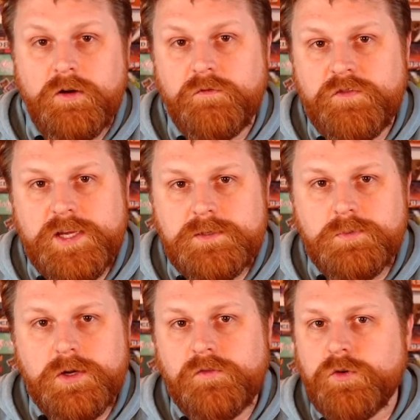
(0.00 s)
on
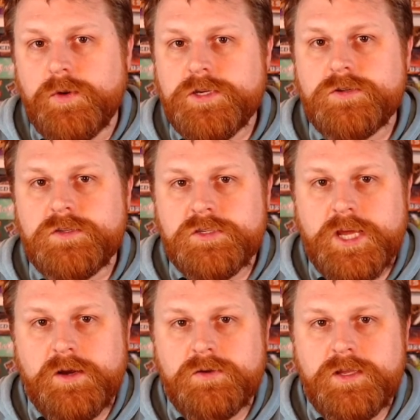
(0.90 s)
Facebook for Rangers of
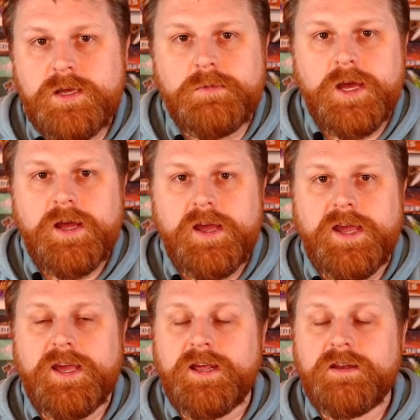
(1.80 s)
Shadow Deep,
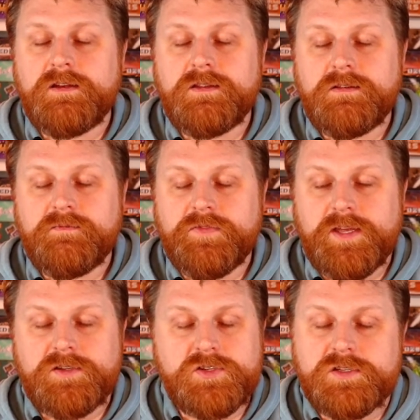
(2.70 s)
and
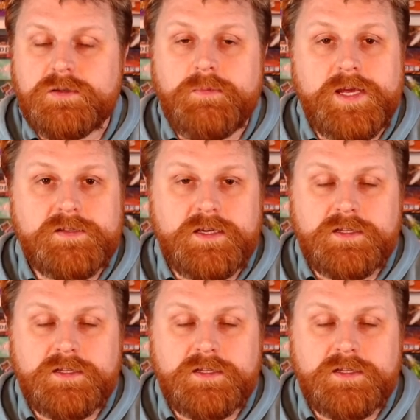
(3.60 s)
it's just amazing.